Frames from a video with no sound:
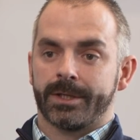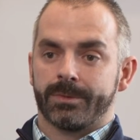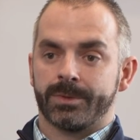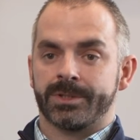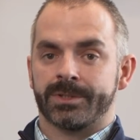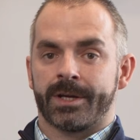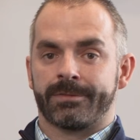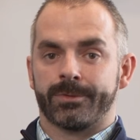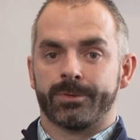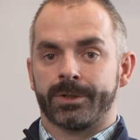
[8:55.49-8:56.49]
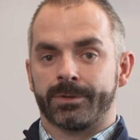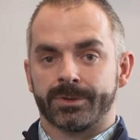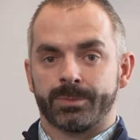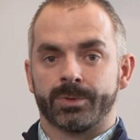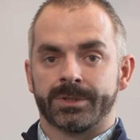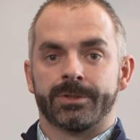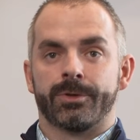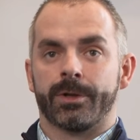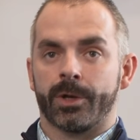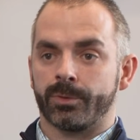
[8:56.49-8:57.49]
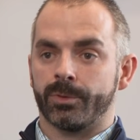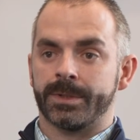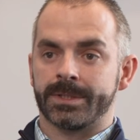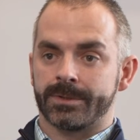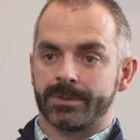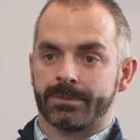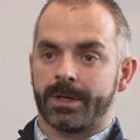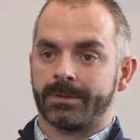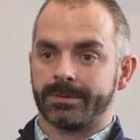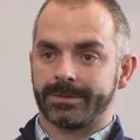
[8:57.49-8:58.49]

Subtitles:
which is therefore supported another local business as well.